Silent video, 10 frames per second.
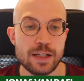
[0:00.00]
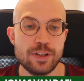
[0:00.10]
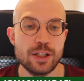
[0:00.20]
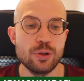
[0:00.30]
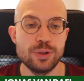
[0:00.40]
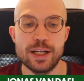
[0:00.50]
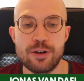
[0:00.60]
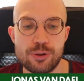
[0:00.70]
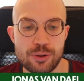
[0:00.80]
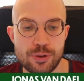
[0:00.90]
If they go
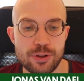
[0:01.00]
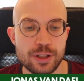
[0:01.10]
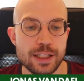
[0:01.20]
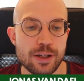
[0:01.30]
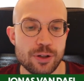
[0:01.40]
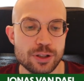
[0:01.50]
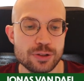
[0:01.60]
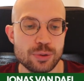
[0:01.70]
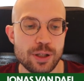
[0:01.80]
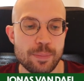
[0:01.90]
there or here, it
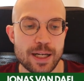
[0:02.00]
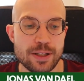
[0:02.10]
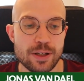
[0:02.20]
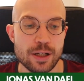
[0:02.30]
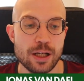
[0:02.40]
doesn't really matter,